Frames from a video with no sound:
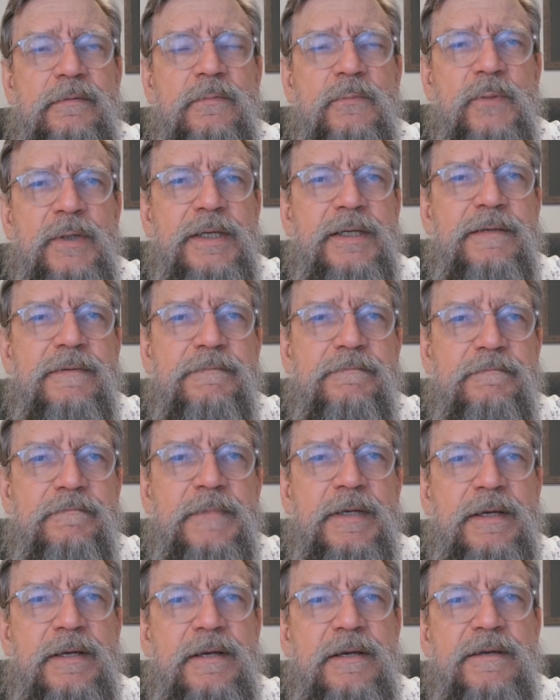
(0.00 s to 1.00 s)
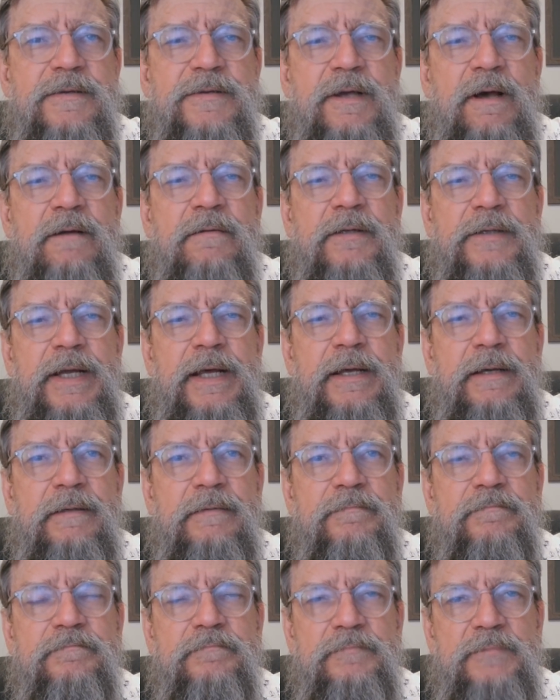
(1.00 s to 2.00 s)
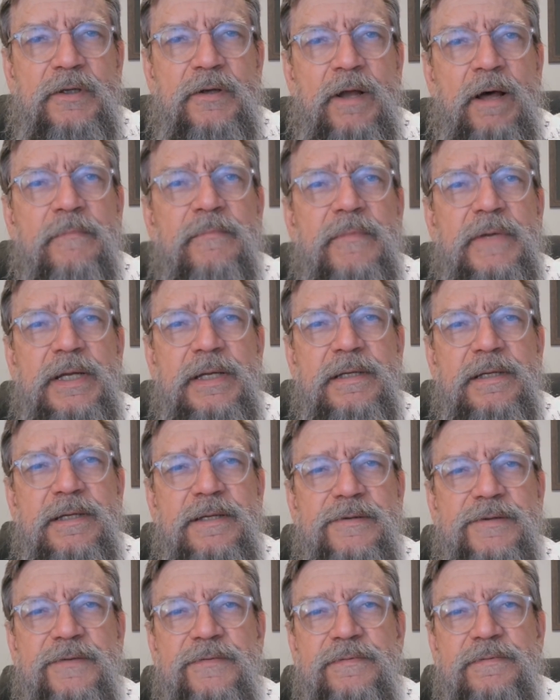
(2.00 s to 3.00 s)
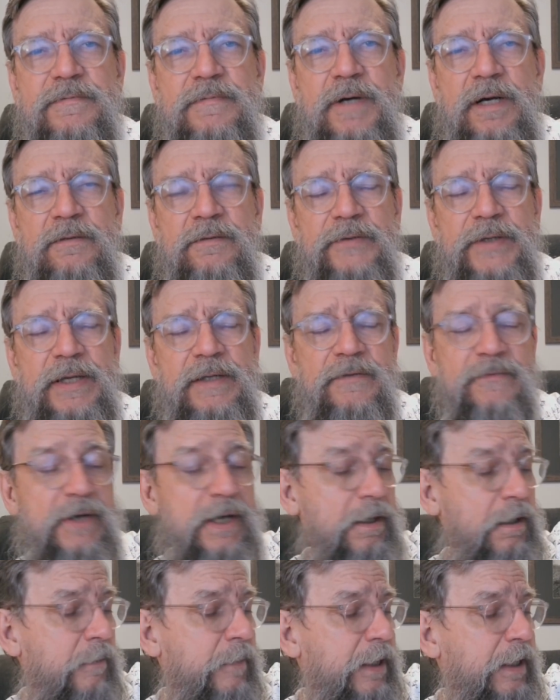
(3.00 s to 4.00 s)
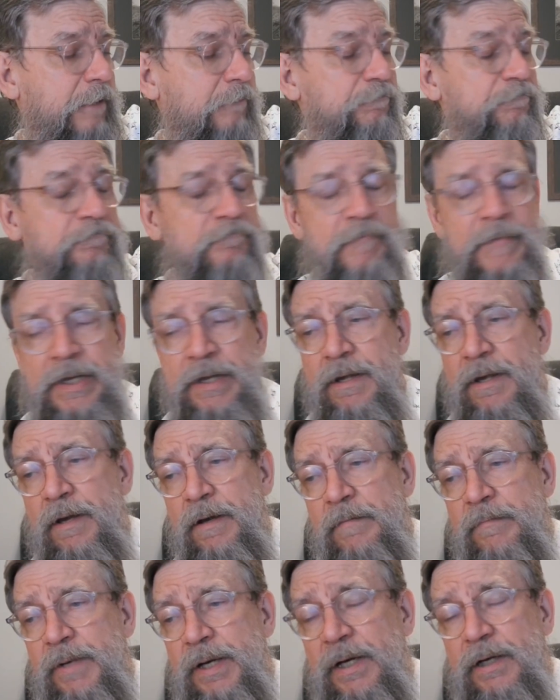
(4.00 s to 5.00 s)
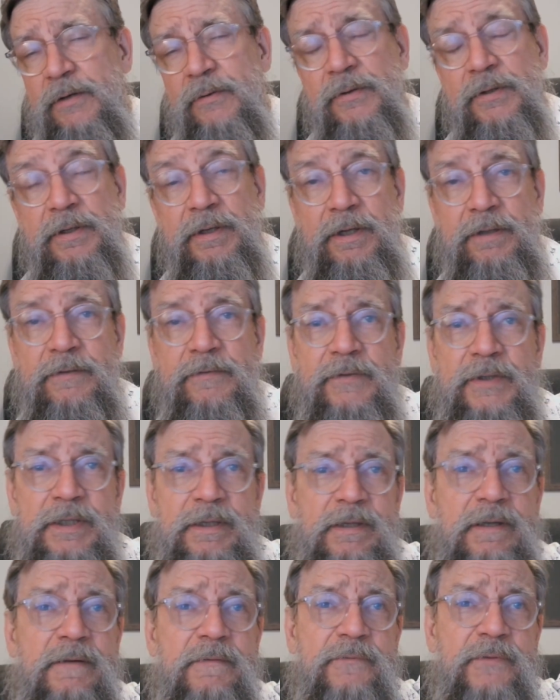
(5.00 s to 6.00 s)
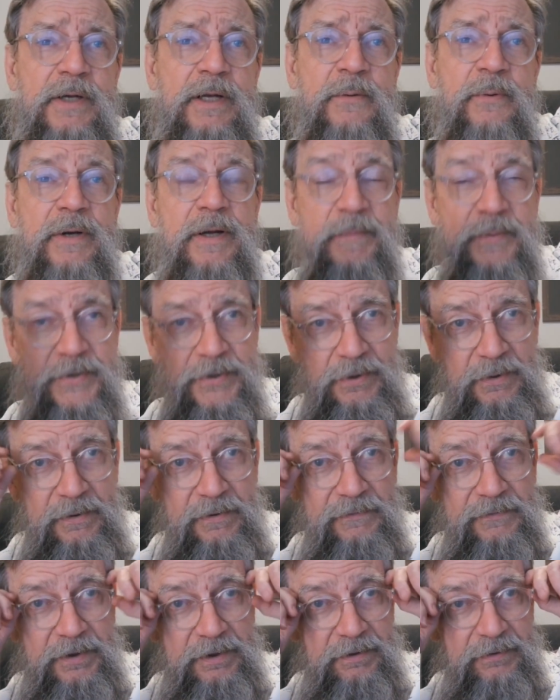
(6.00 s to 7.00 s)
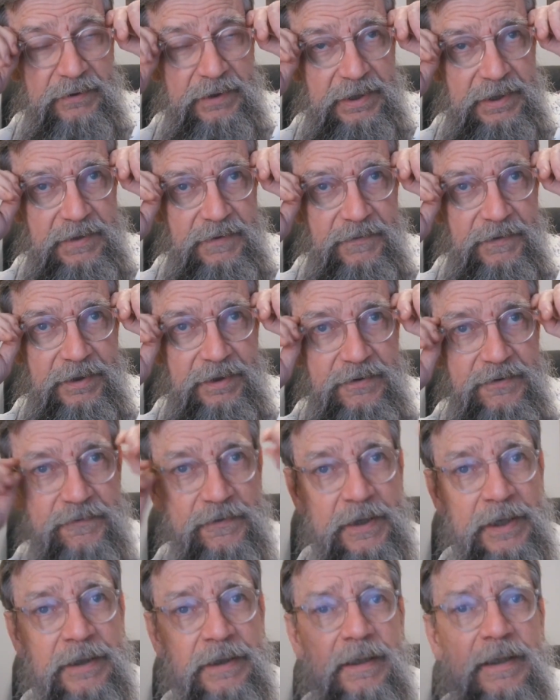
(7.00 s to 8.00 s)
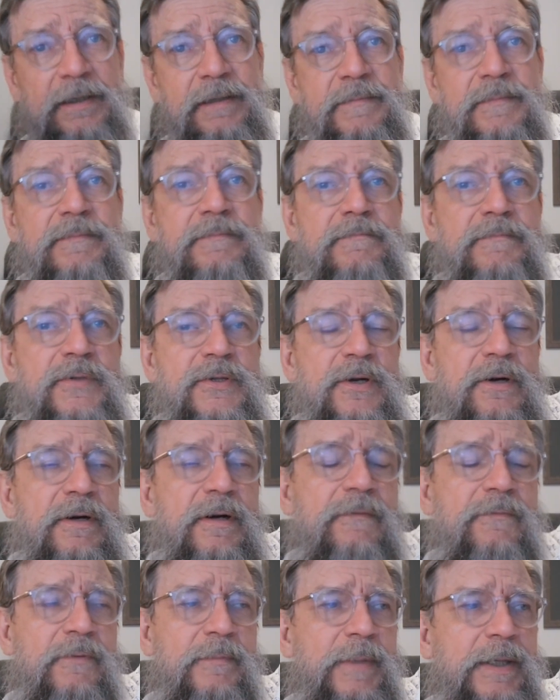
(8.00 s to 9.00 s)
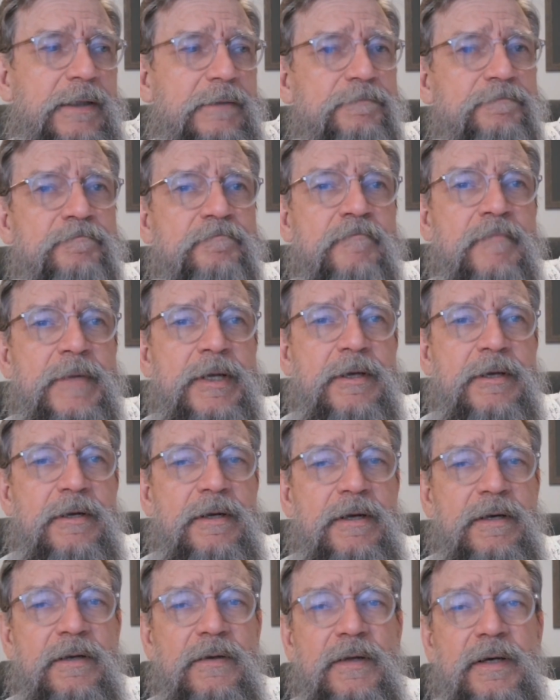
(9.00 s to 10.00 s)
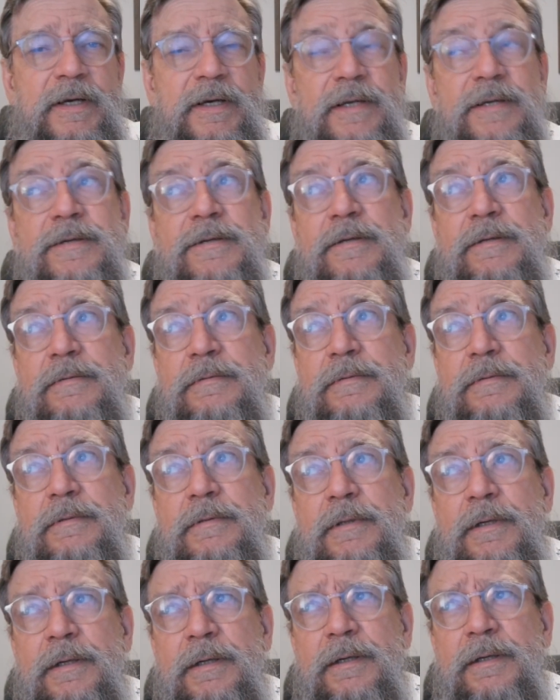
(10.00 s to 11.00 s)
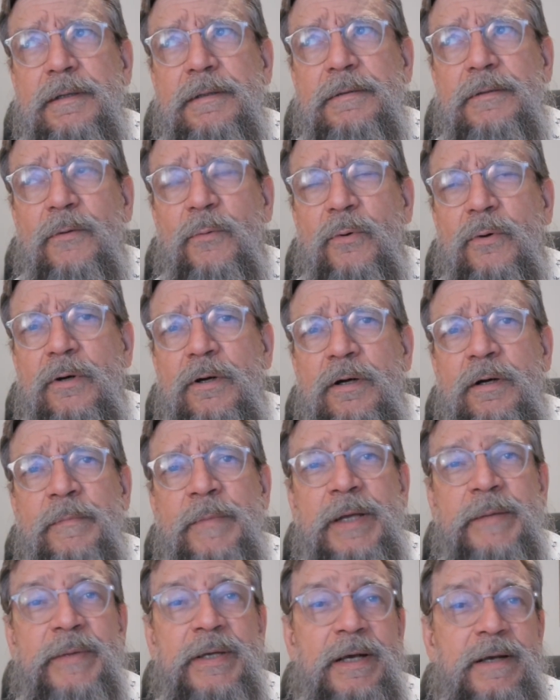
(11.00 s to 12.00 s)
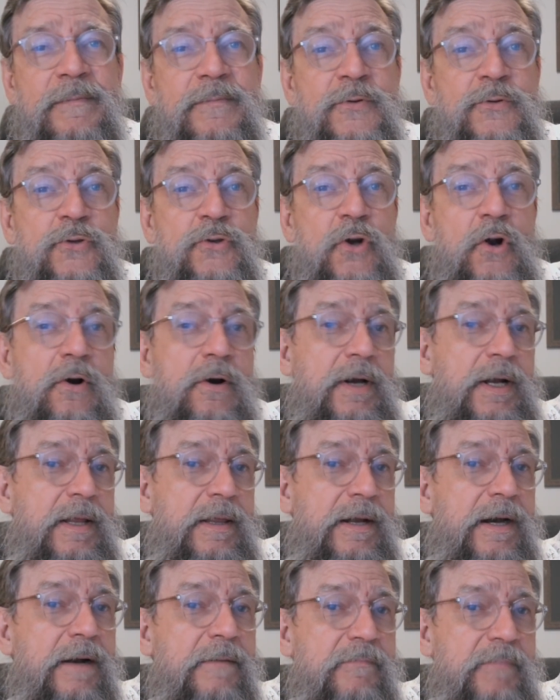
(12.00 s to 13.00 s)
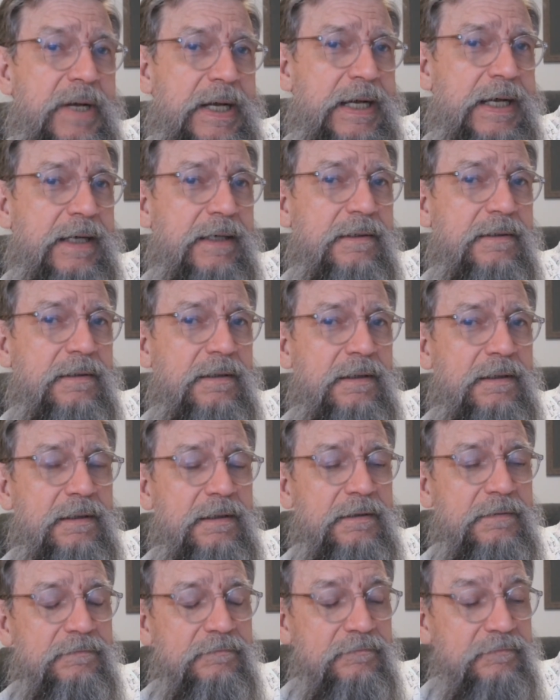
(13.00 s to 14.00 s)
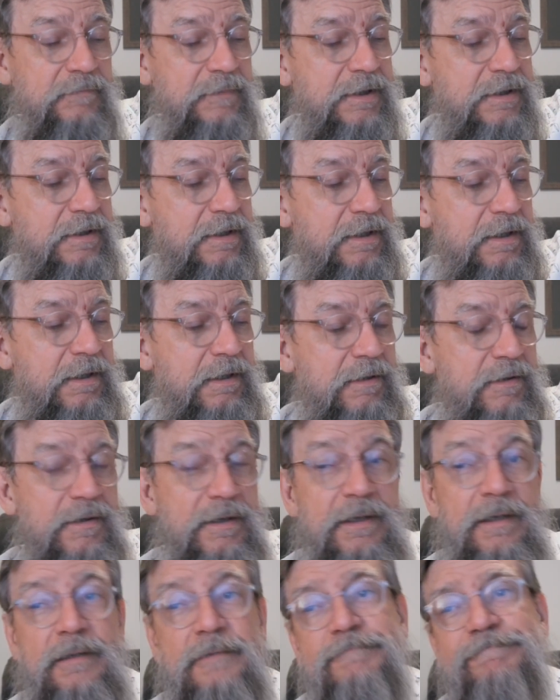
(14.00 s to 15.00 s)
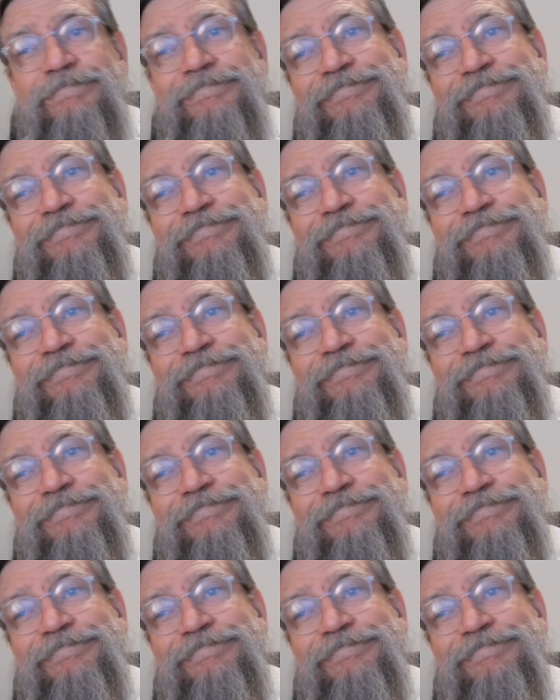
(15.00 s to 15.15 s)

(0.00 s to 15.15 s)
Oui, c'est Uncle Dan, l'homme des disques, Uncle Dan the Vinyl Man. Back with another very infrequent episode of Uncle Dan's Vintage Vinyl. I'm sorry for my delays, or maybe I'm sorry that I'm back. You know,